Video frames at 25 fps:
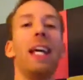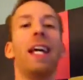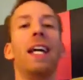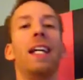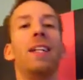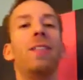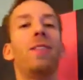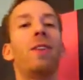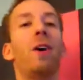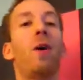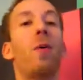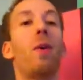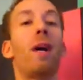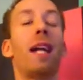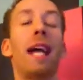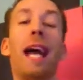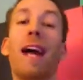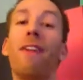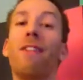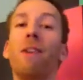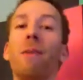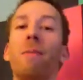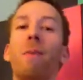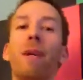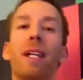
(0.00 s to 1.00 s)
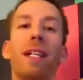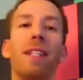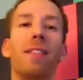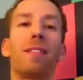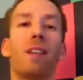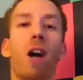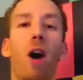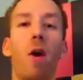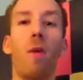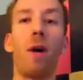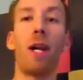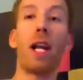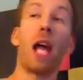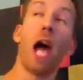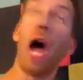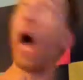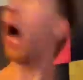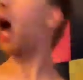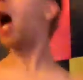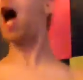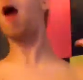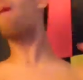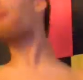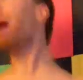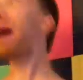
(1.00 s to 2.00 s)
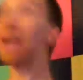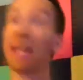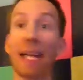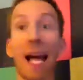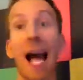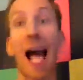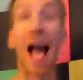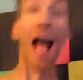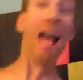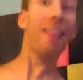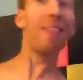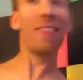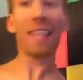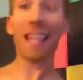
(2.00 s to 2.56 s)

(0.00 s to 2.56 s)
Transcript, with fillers: You know what? Everybody's going, oh my god,